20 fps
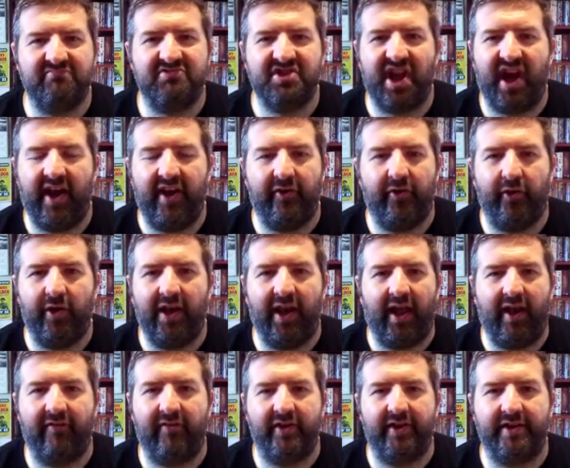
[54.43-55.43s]
10 or
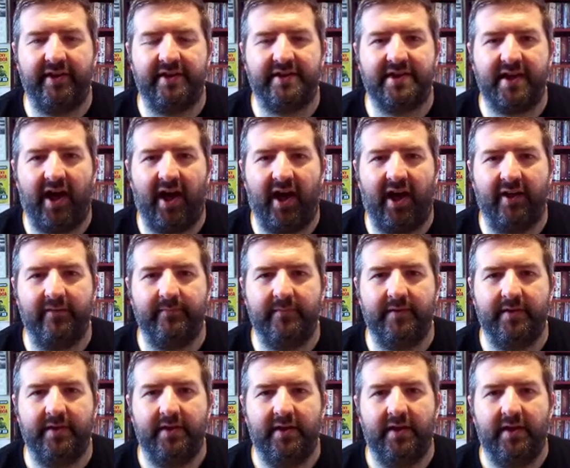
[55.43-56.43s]
11 at the time,
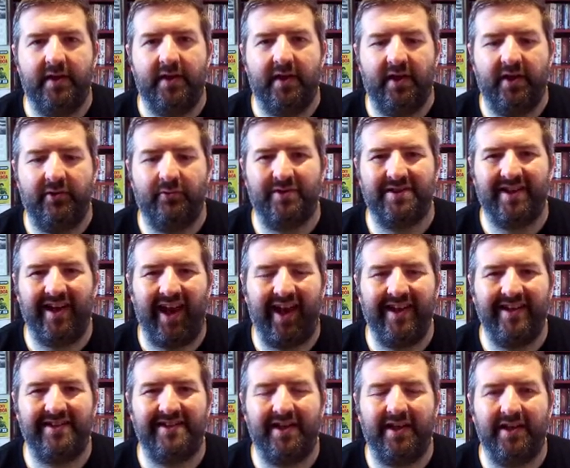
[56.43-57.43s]
and it was an
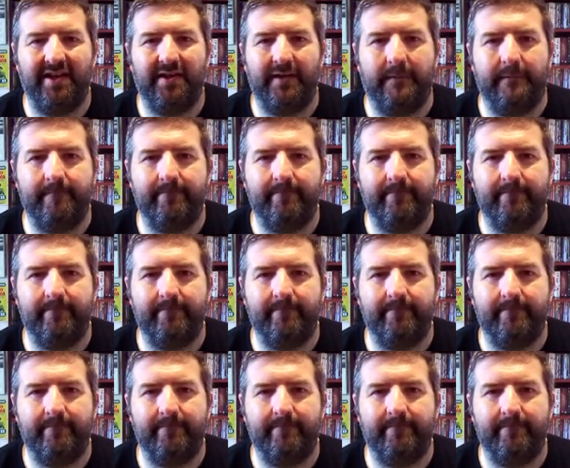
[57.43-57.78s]
18.